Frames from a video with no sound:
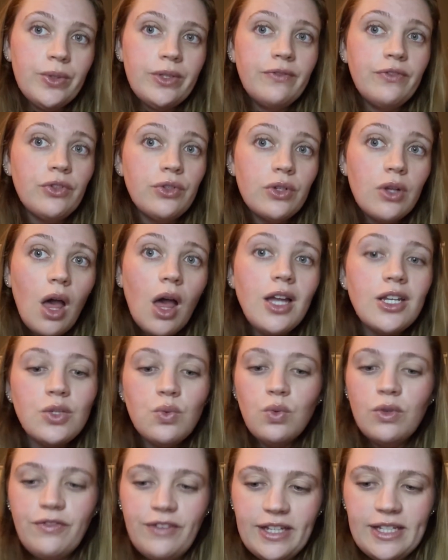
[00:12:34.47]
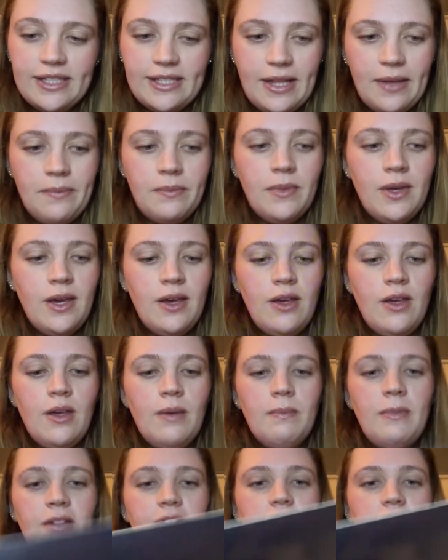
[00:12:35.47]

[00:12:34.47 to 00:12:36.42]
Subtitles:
If they're not, we'll fix them. But